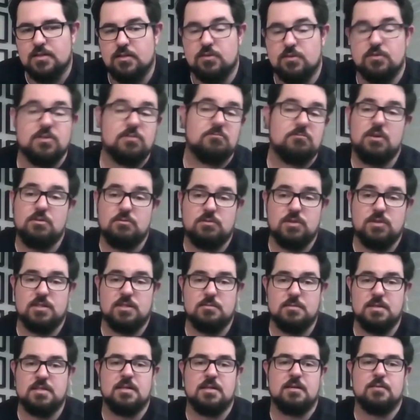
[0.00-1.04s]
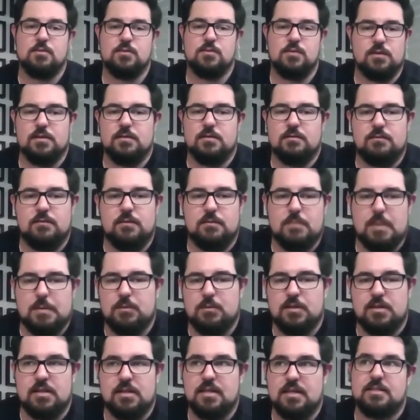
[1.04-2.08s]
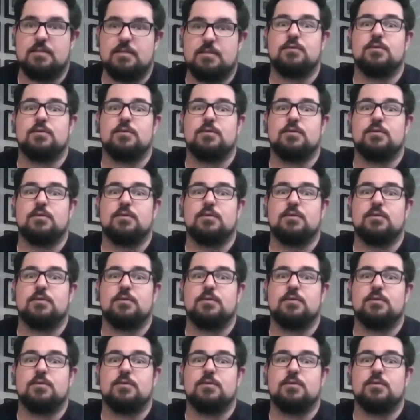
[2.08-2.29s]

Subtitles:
So just some examples for people to think